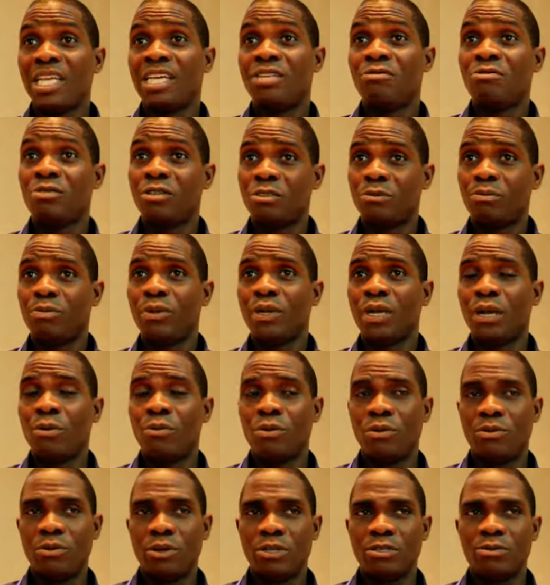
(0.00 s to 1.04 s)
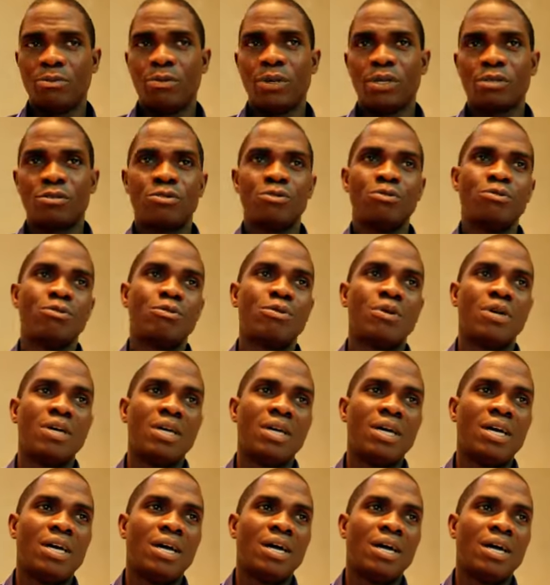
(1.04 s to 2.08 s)
and respect, with respect to
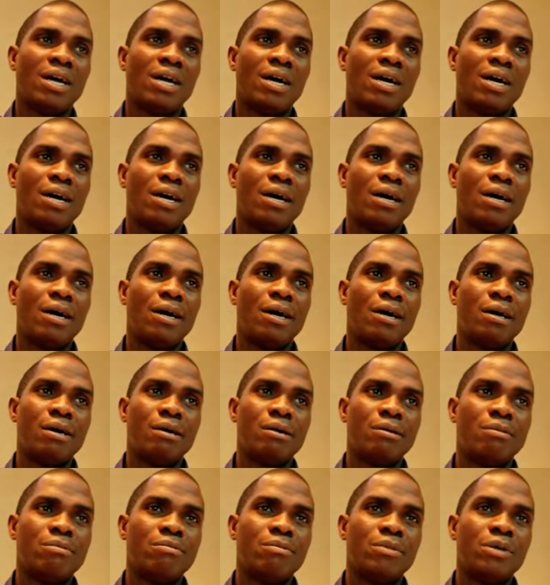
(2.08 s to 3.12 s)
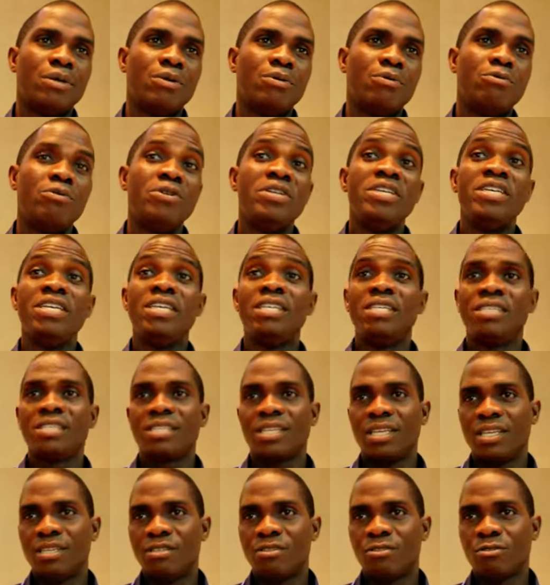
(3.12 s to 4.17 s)
uh,
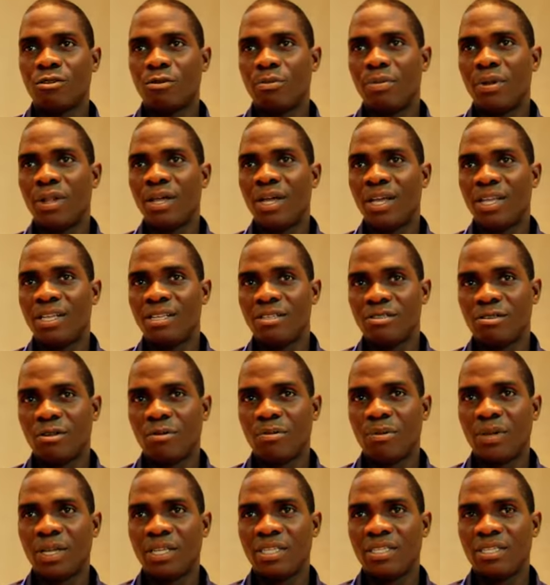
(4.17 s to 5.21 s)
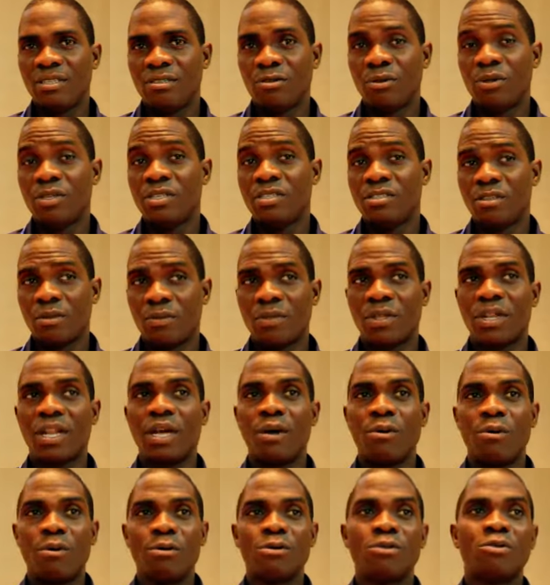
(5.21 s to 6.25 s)
risk in supply supply chain. So it's something I
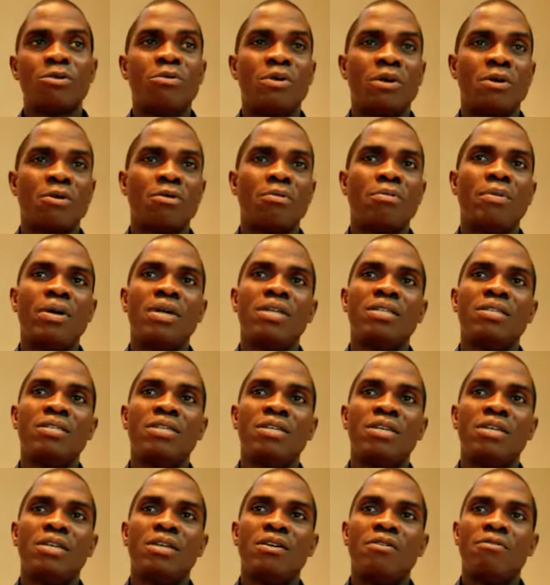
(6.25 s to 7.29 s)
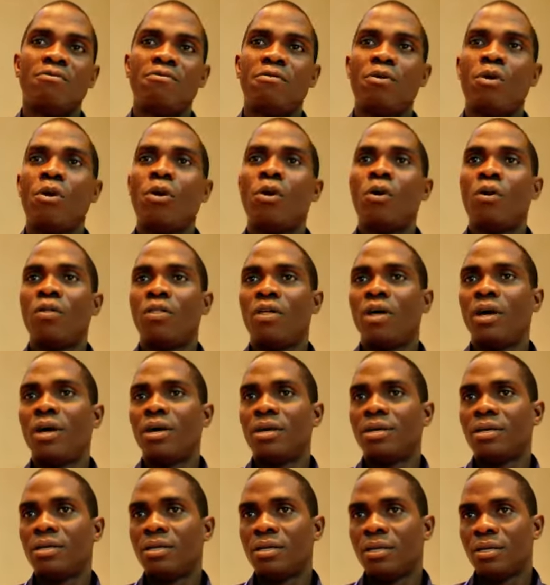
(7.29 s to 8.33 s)
would also recommend for
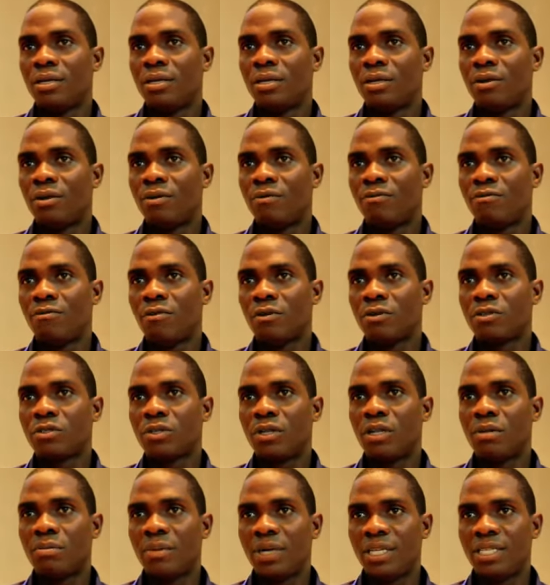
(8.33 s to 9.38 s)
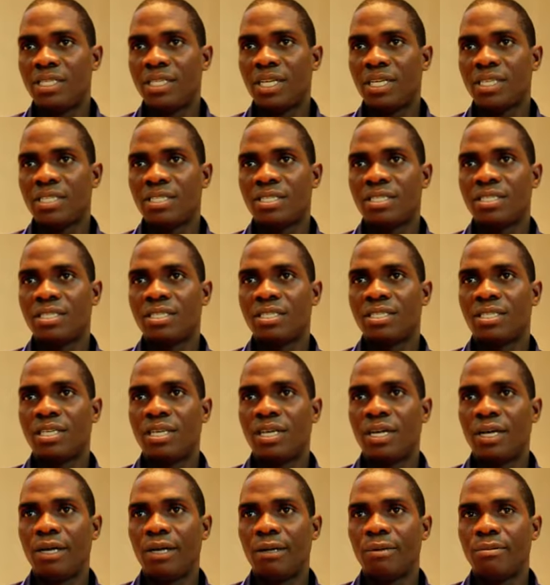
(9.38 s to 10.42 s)
other functional managers,
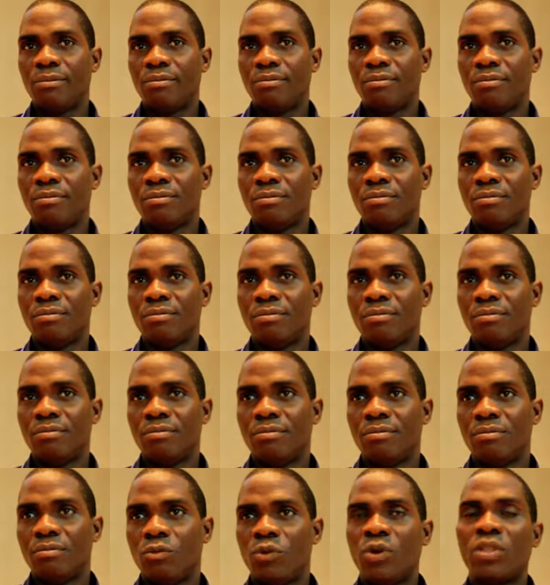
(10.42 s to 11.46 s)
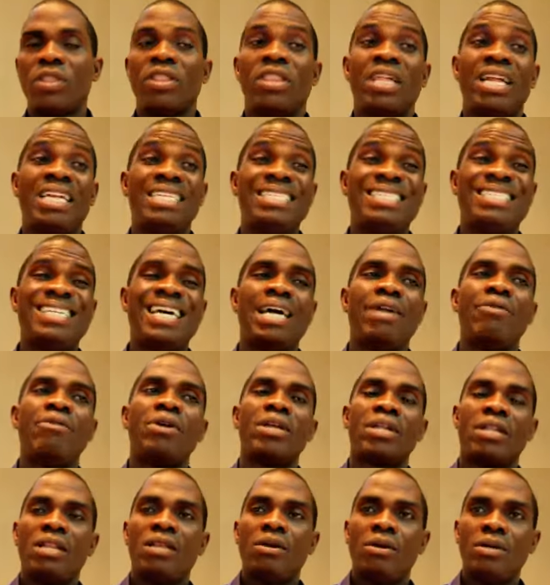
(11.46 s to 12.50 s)
um, whether they're
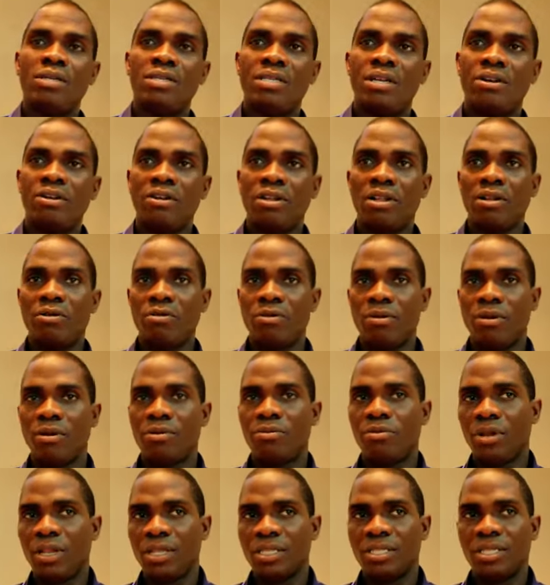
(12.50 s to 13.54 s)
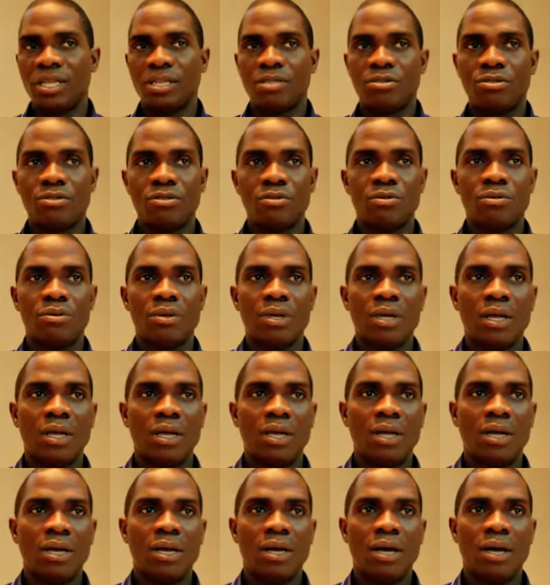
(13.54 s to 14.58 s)
directly or indirectly related to
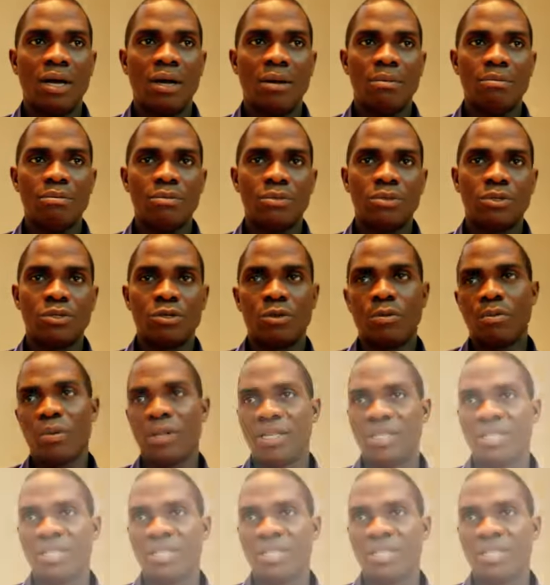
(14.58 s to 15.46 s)
um, supply